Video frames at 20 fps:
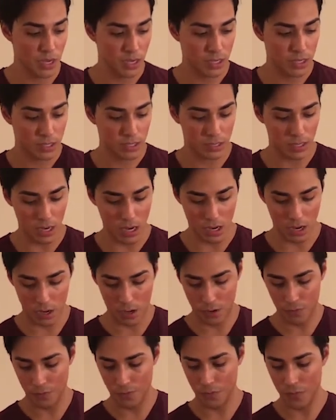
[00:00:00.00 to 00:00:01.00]

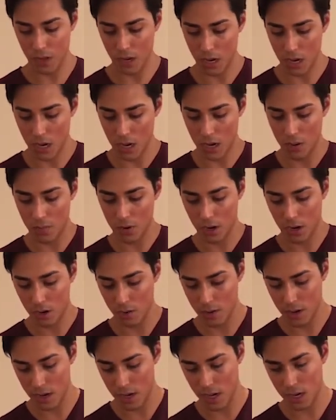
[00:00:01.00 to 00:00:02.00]
So, I'm gonna go
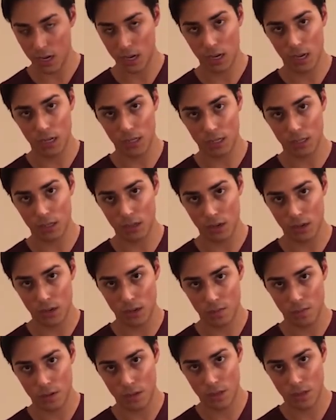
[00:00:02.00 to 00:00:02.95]
ahead and get started with